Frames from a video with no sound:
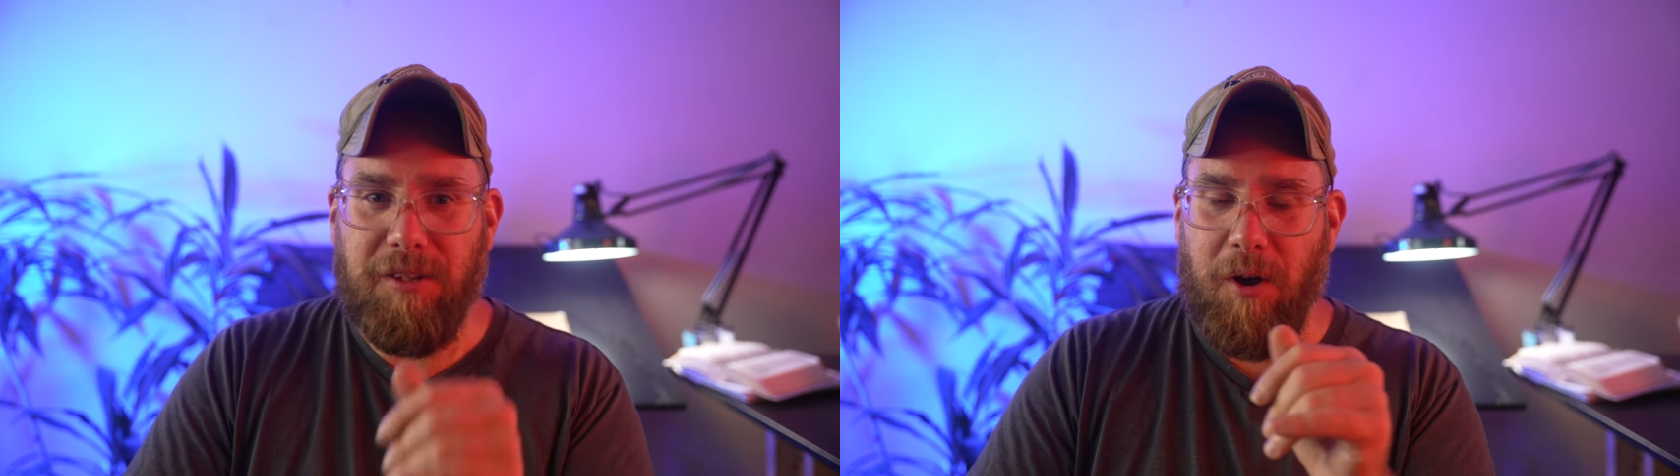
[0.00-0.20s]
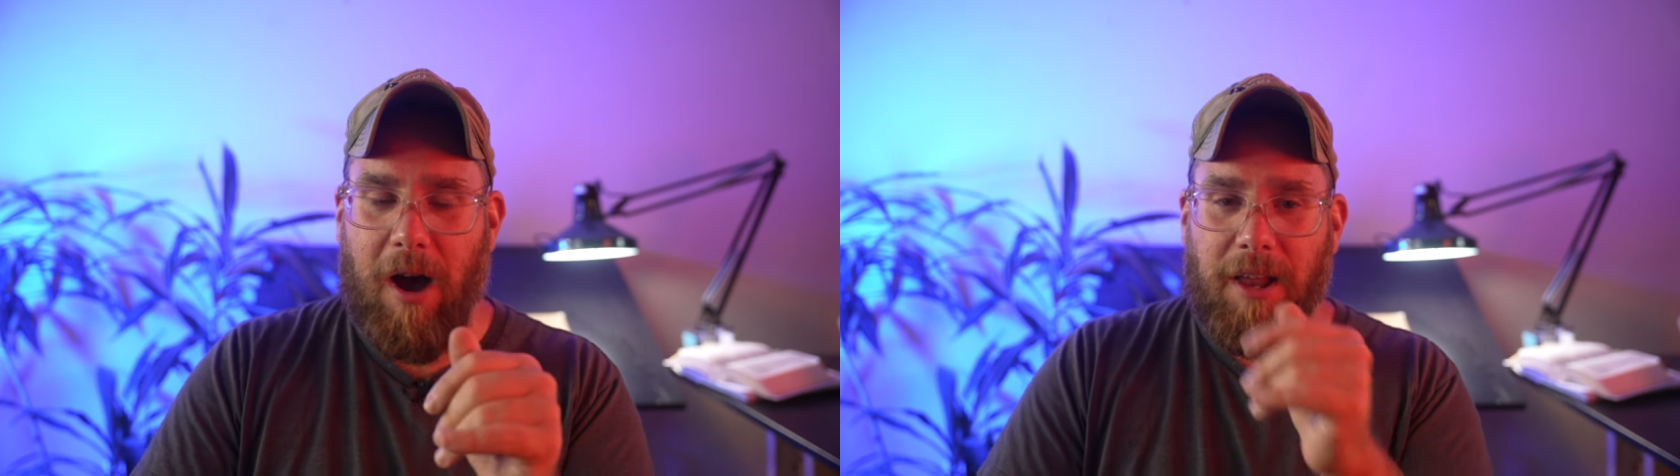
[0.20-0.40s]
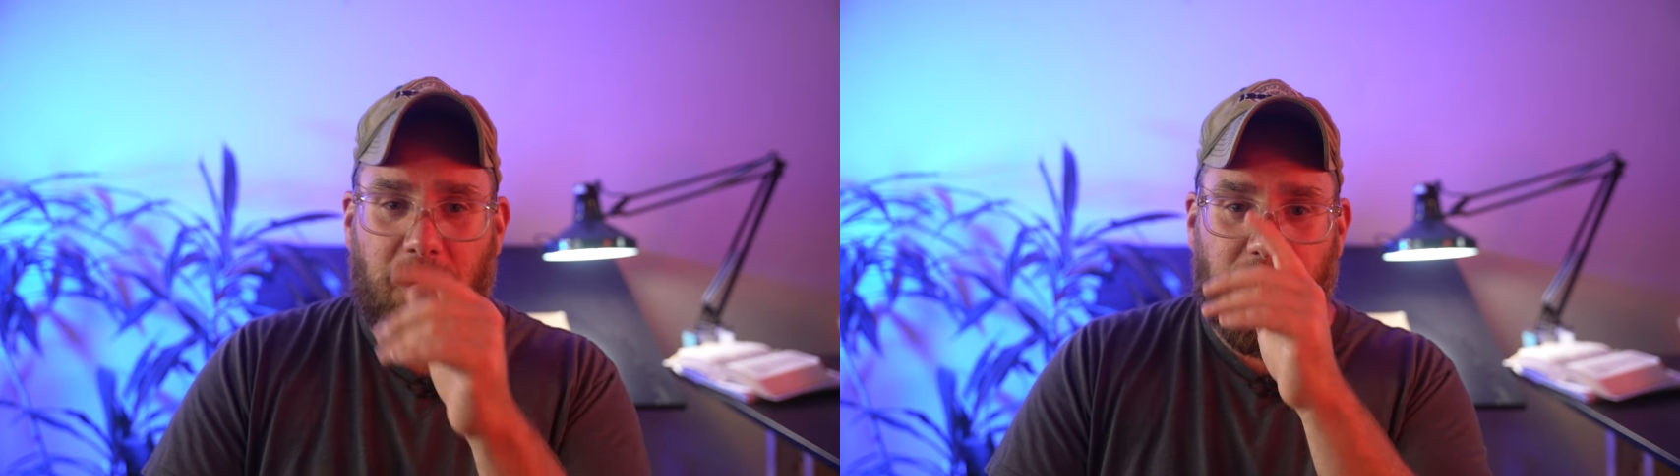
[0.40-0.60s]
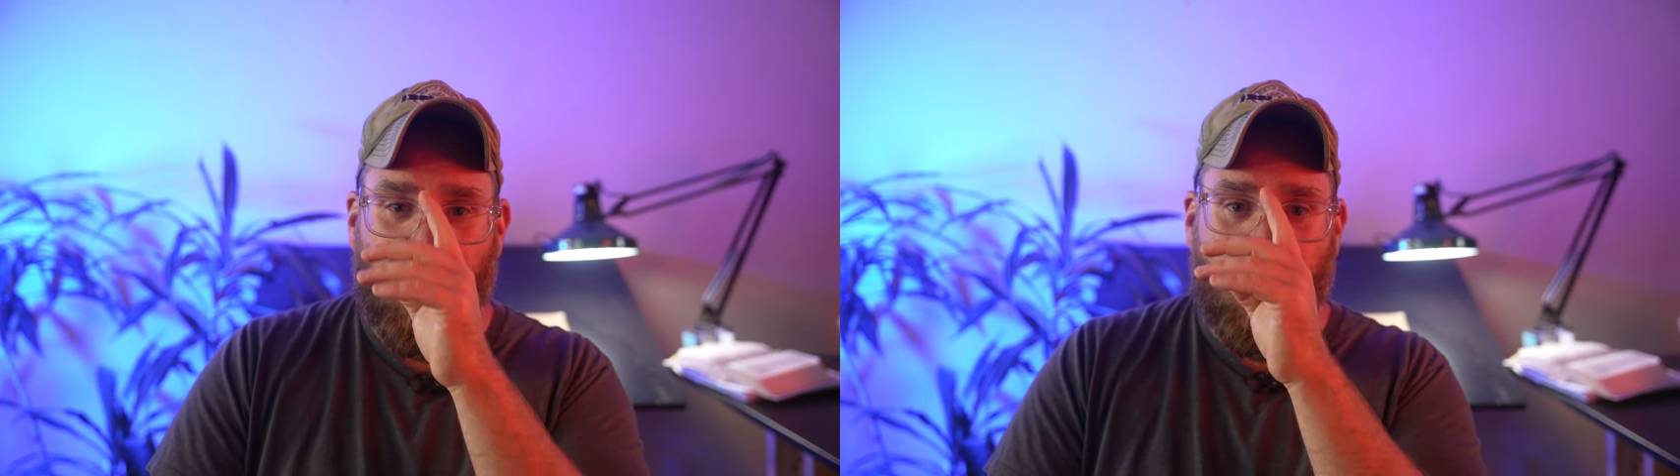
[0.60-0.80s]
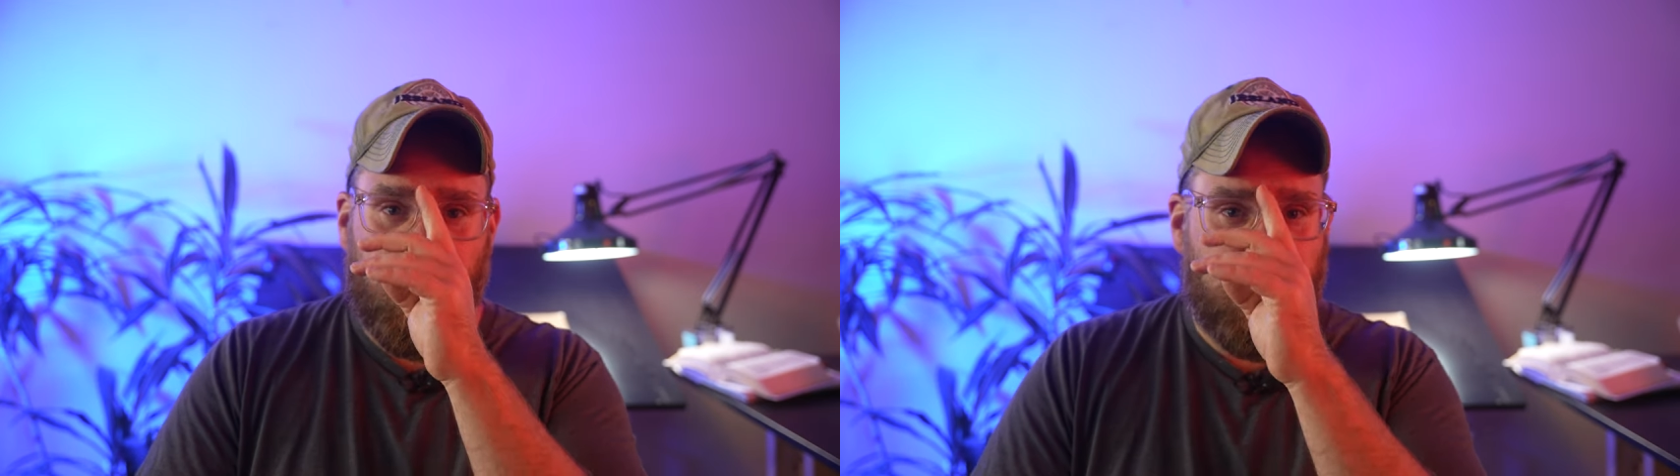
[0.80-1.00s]
so I don't
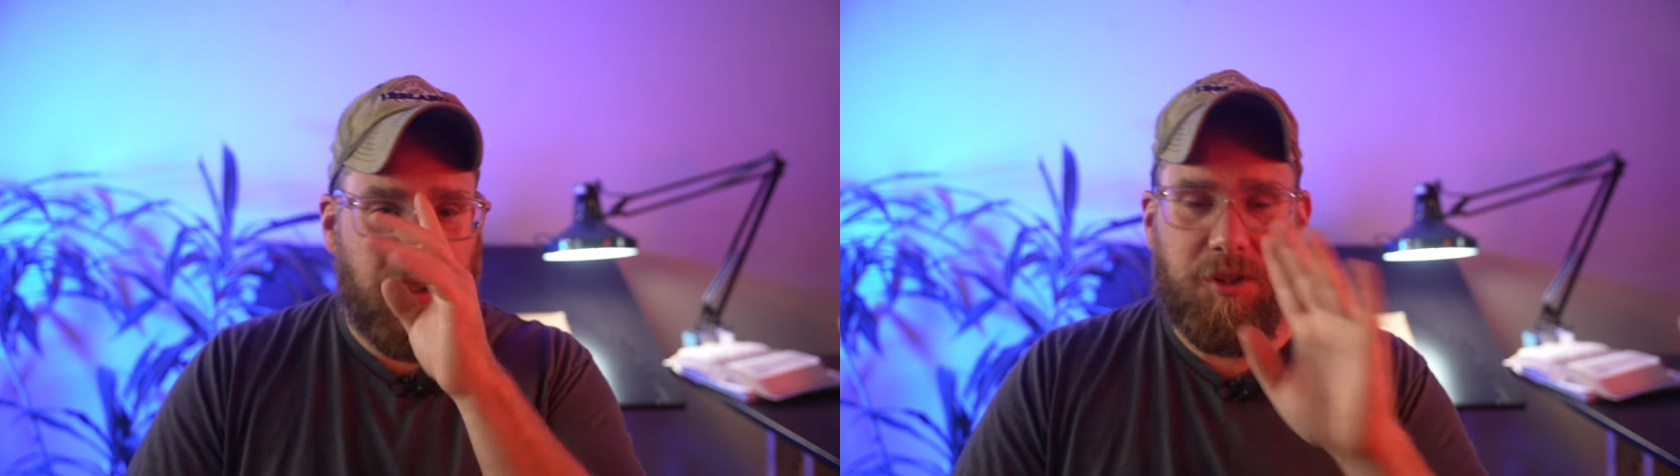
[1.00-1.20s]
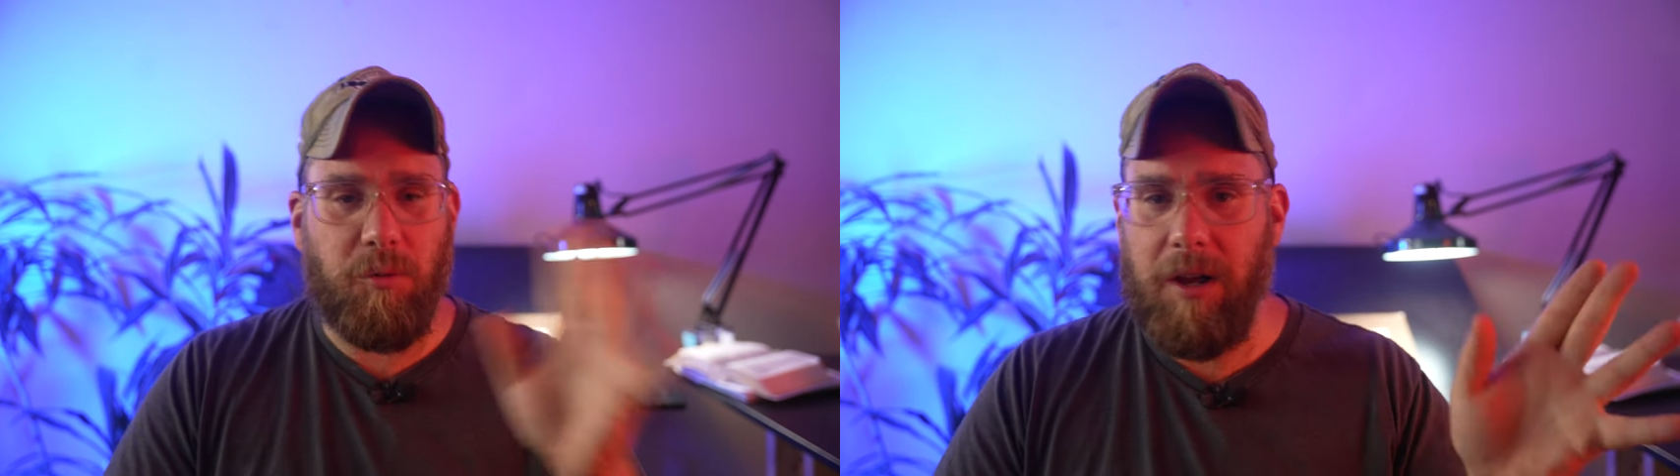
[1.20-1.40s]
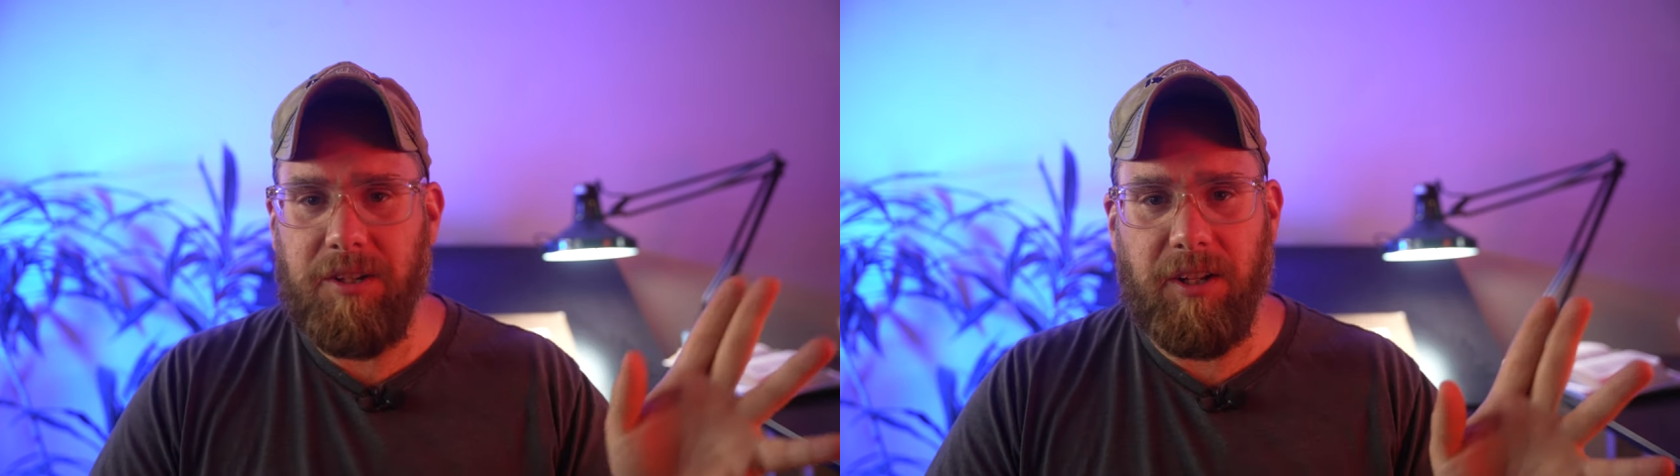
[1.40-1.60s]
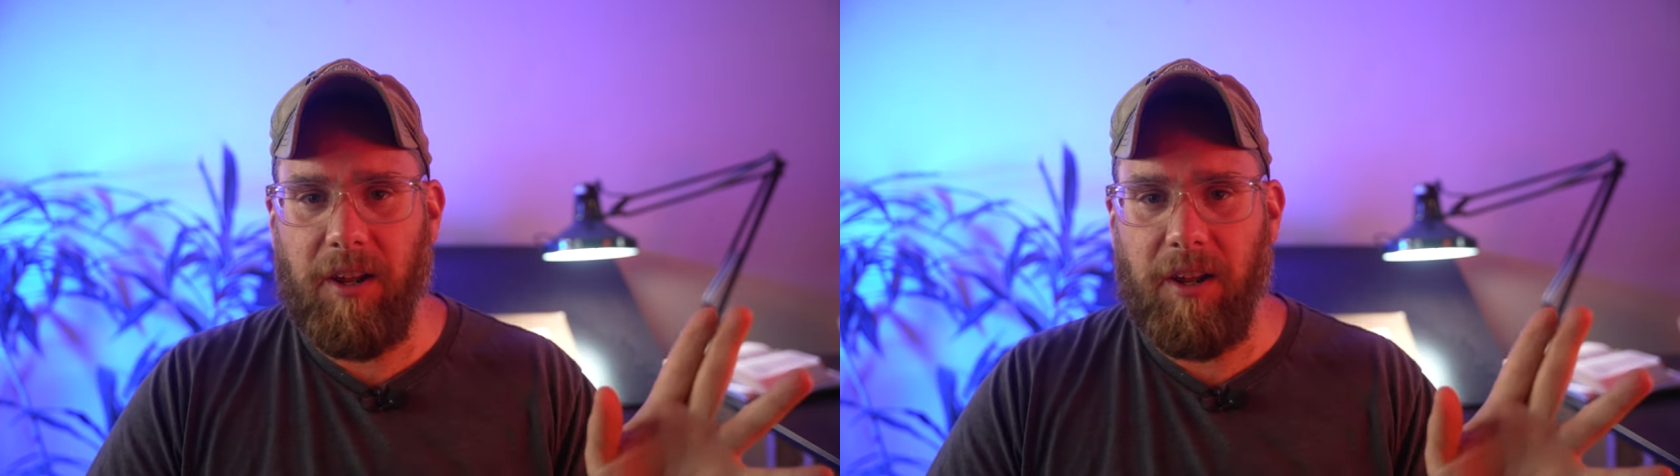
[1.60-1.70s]
know your situation.